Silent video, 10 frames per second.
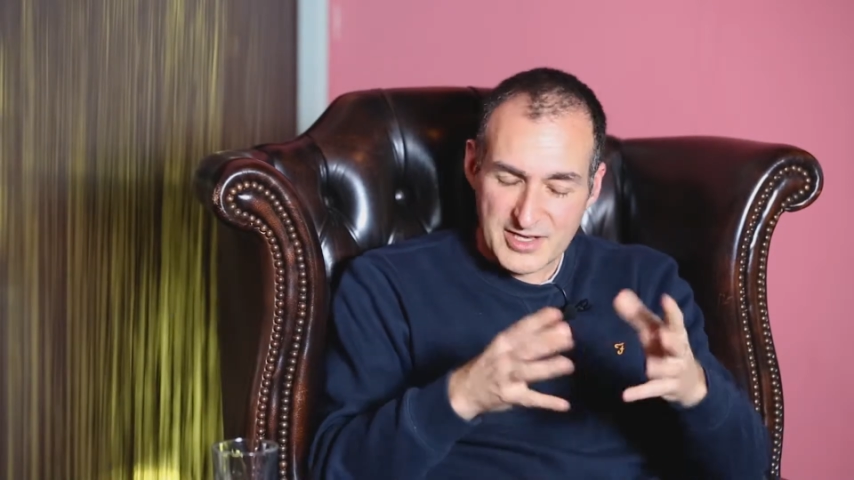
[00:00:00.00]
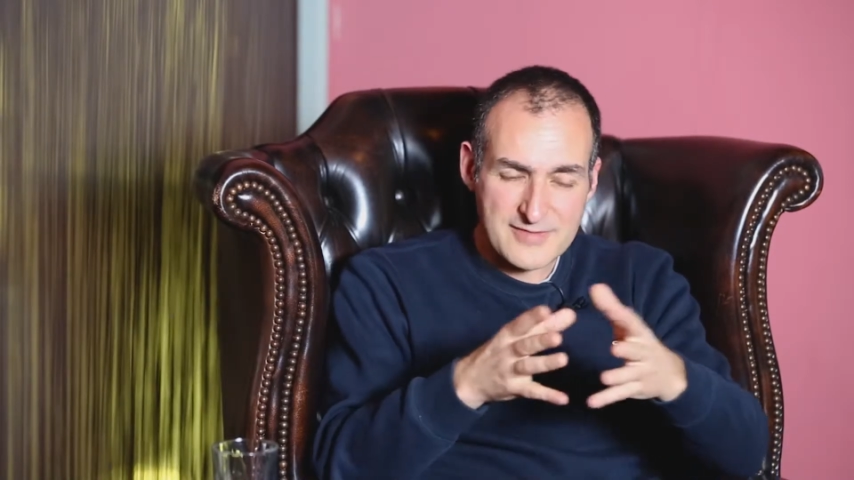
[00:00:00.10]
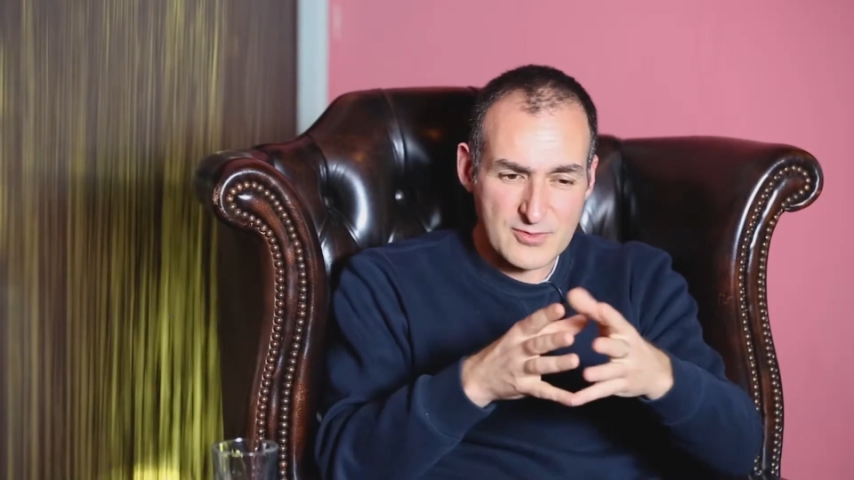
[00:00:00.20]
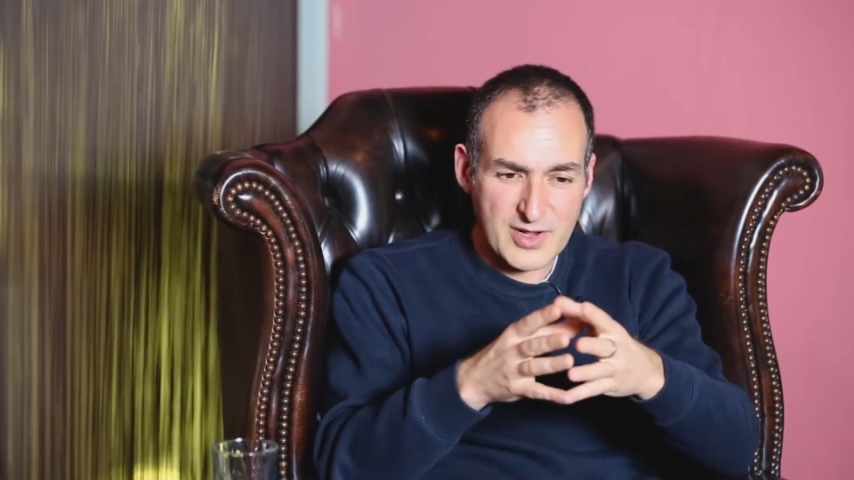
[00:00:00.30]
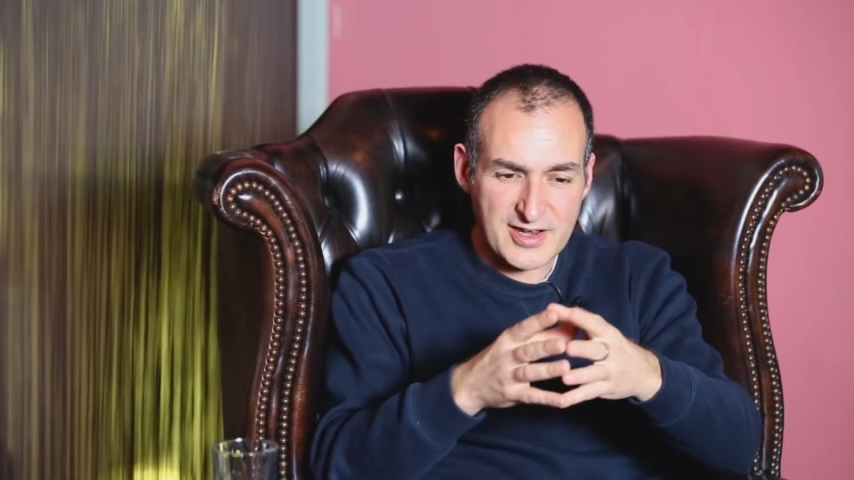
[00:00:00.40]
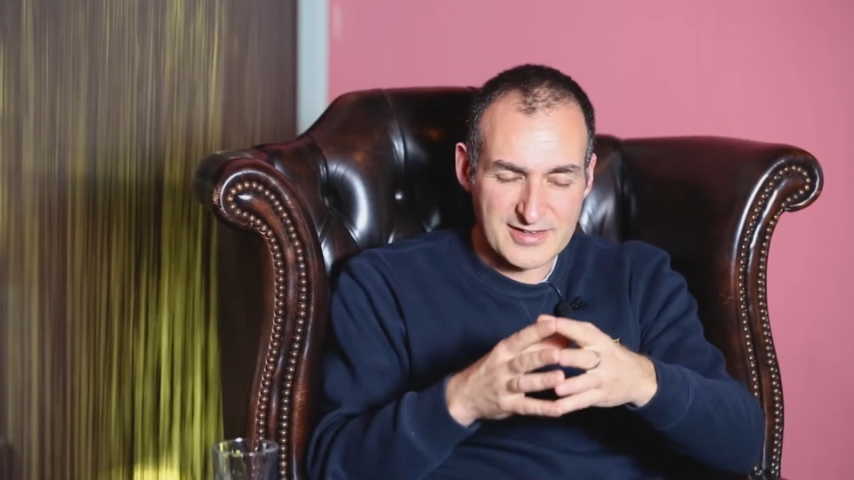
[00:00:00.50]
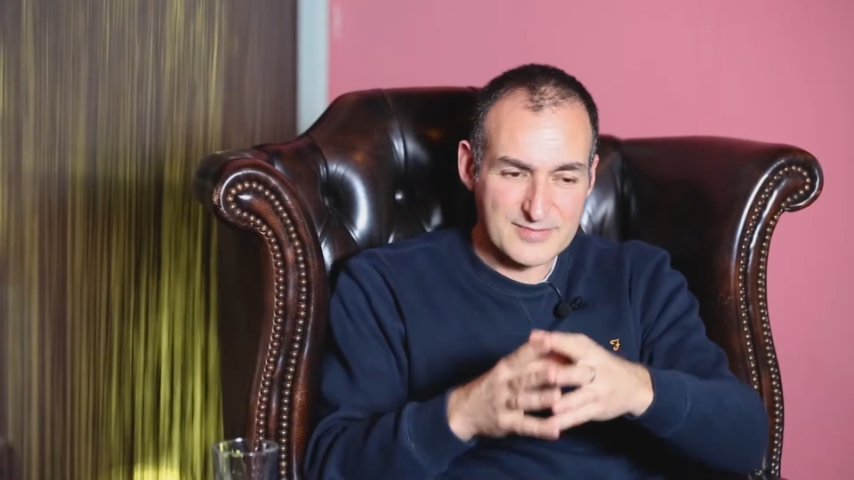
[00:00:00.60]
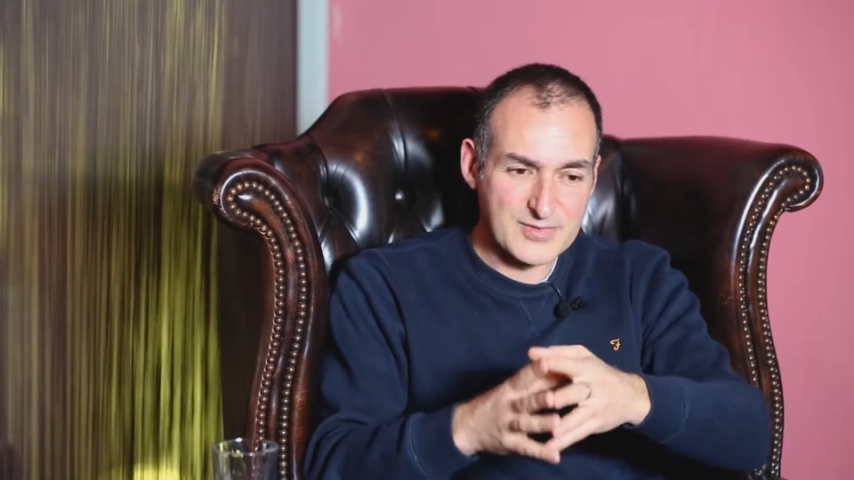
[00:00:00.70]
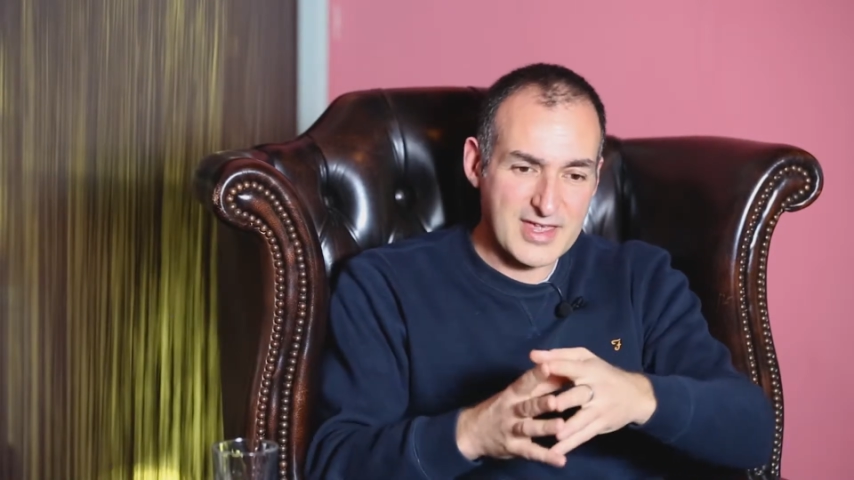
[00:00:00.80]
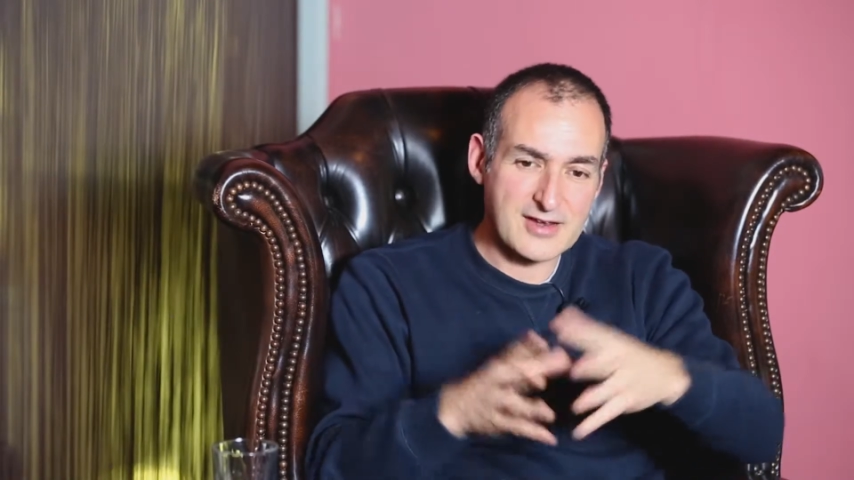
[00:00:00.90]
Even when I
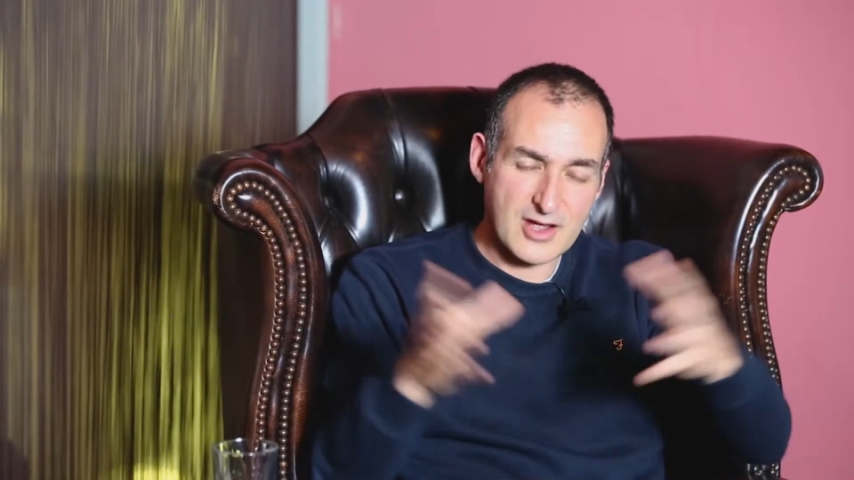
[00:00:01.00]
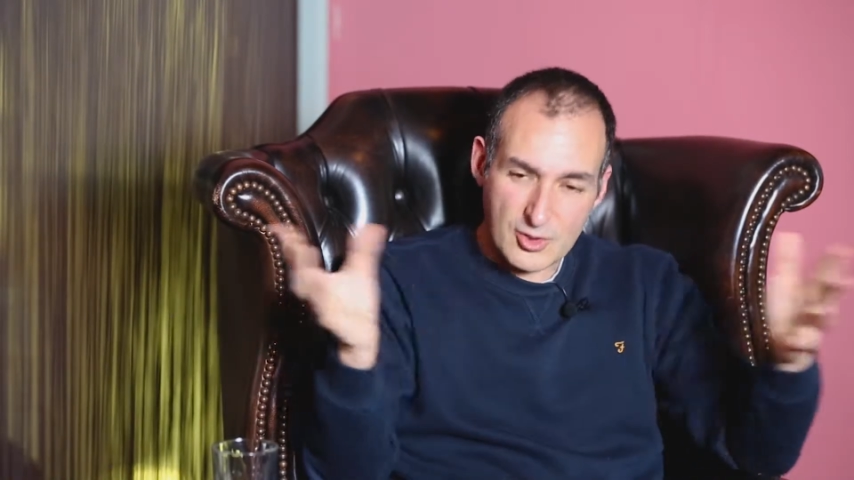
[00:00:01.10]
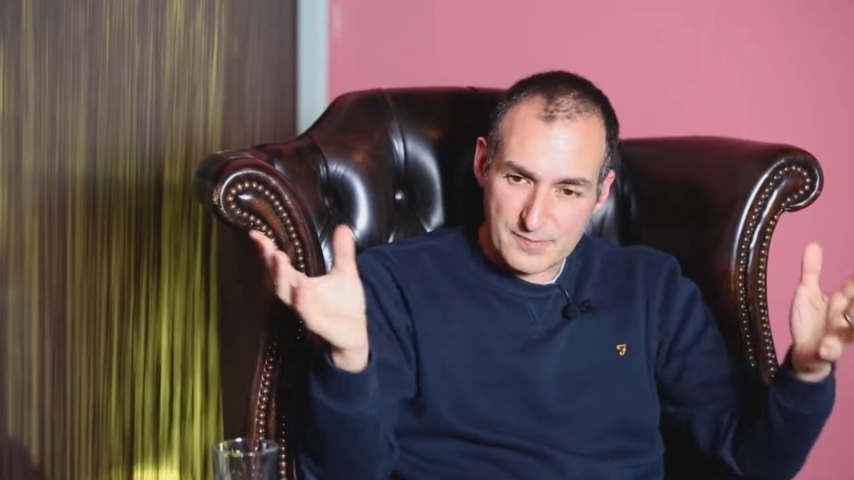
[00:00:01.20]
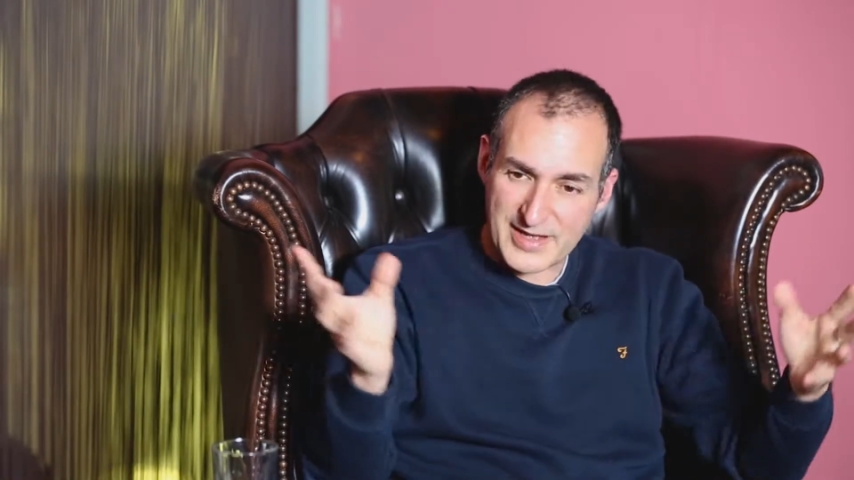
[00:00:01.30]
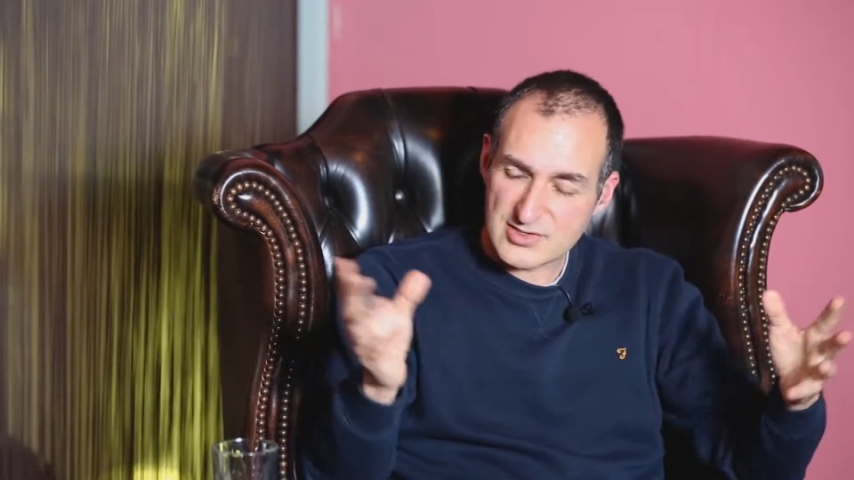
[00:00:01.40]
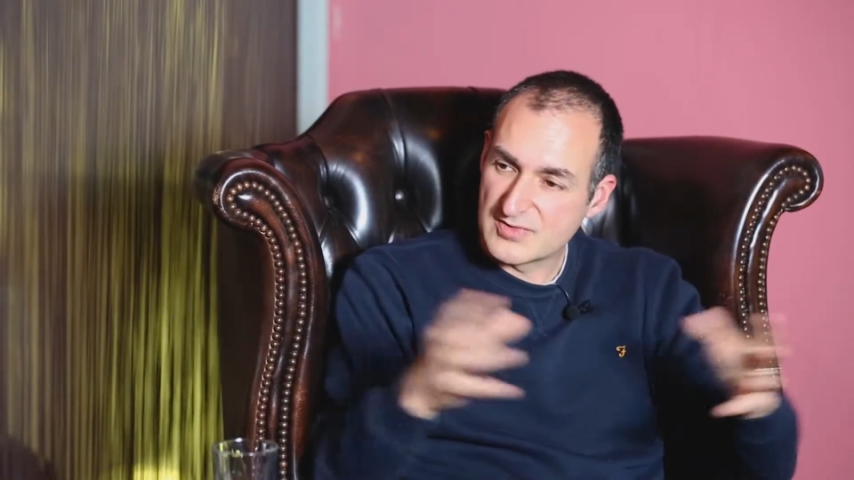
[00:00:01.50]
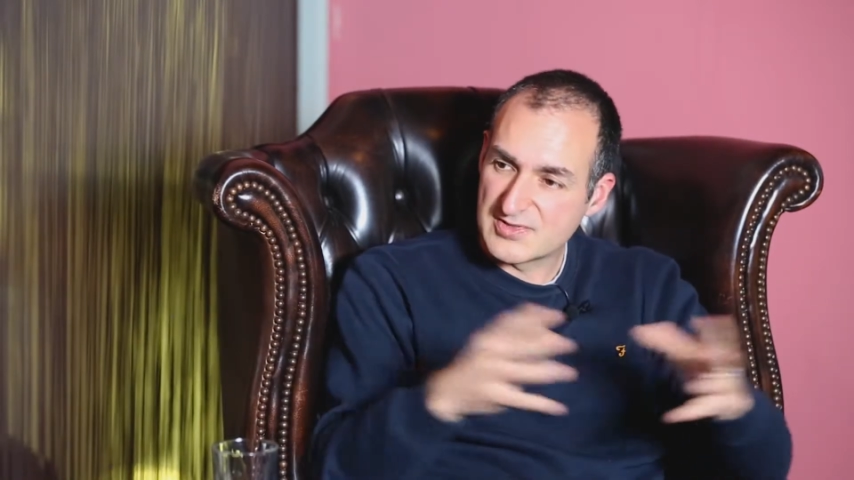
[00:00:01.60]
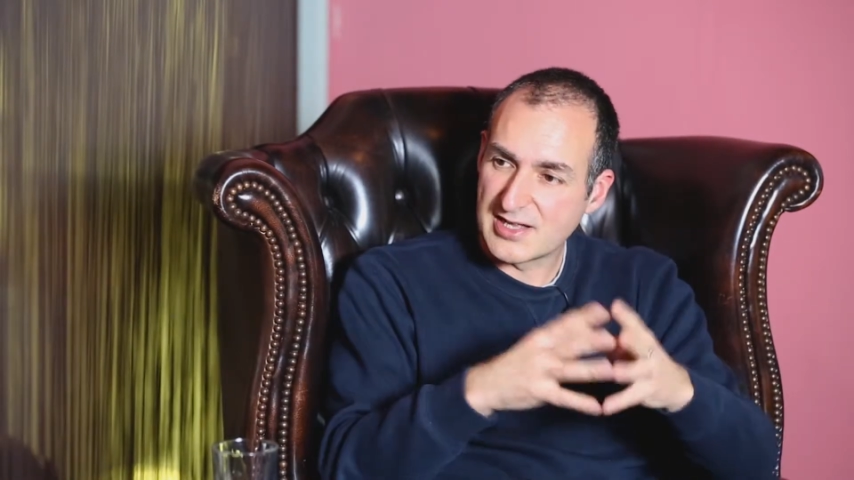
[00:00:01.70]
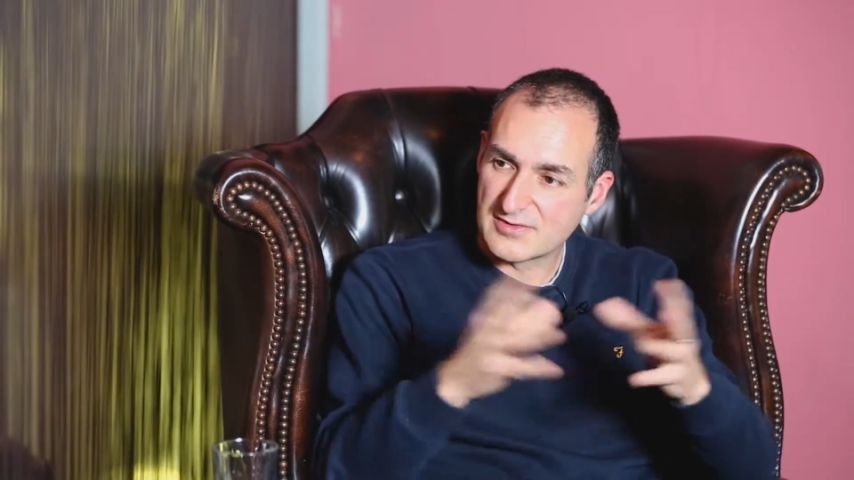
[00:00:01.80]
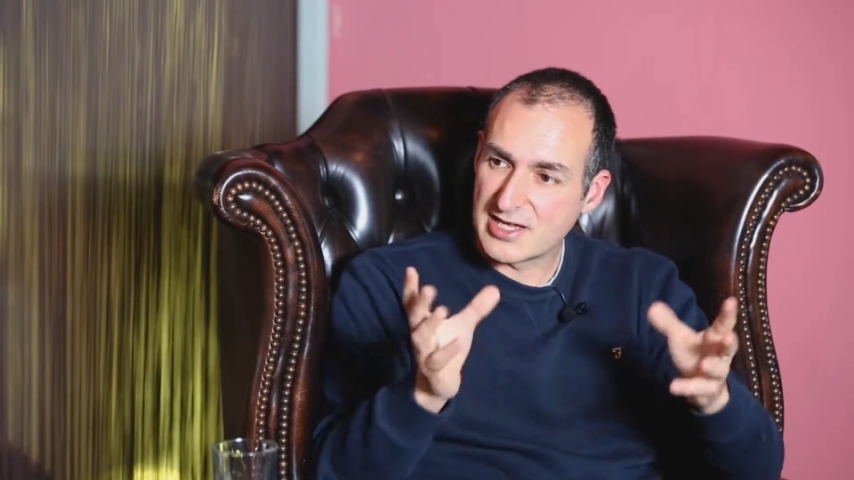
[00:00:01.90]
get a whole batch of
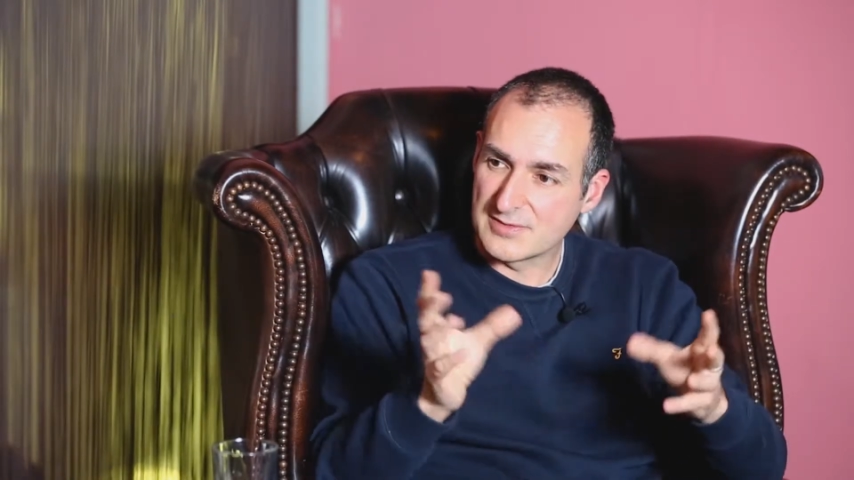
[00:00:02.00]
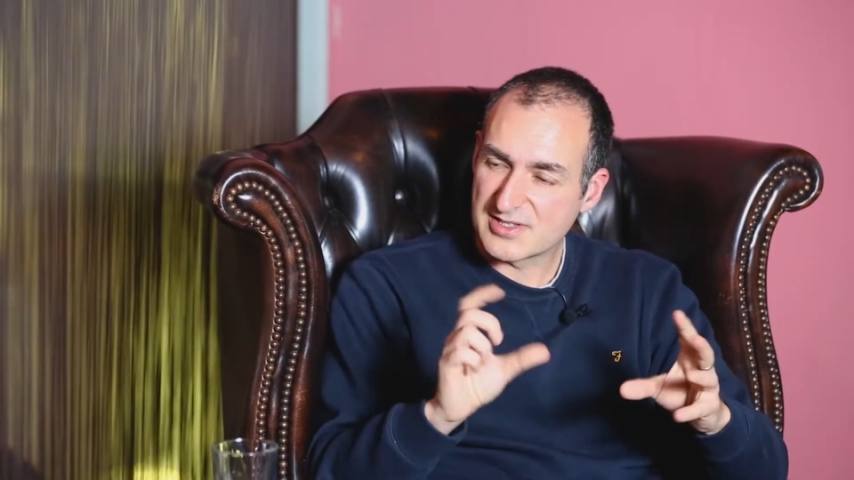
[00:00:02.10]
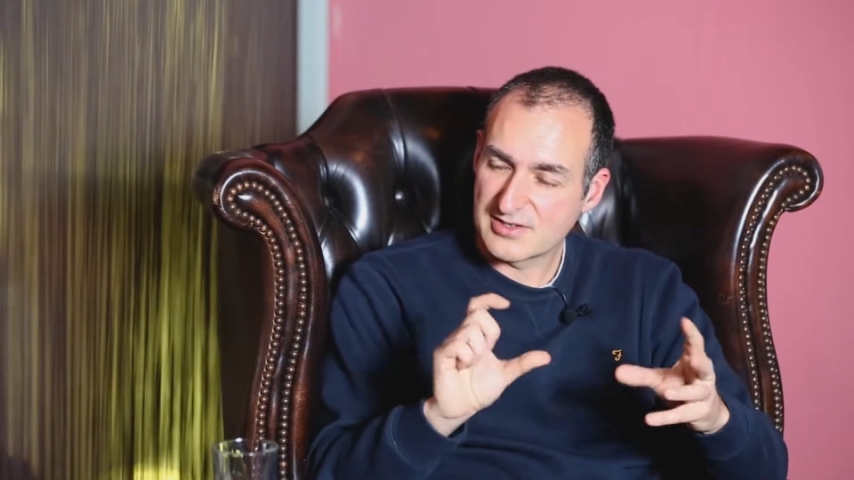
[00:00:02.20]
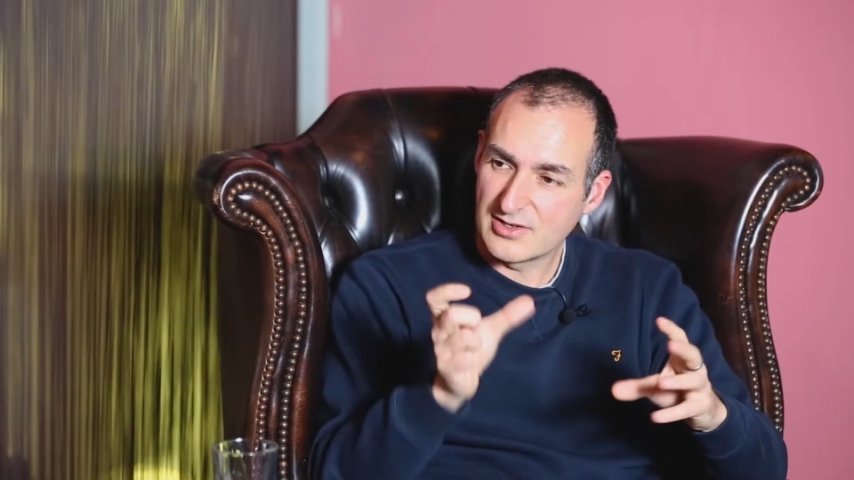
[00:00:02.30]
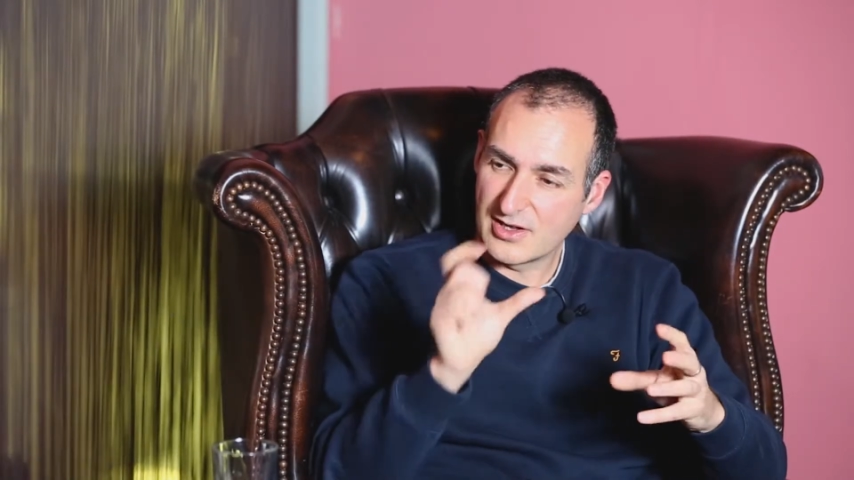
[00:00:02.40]
self-tapes,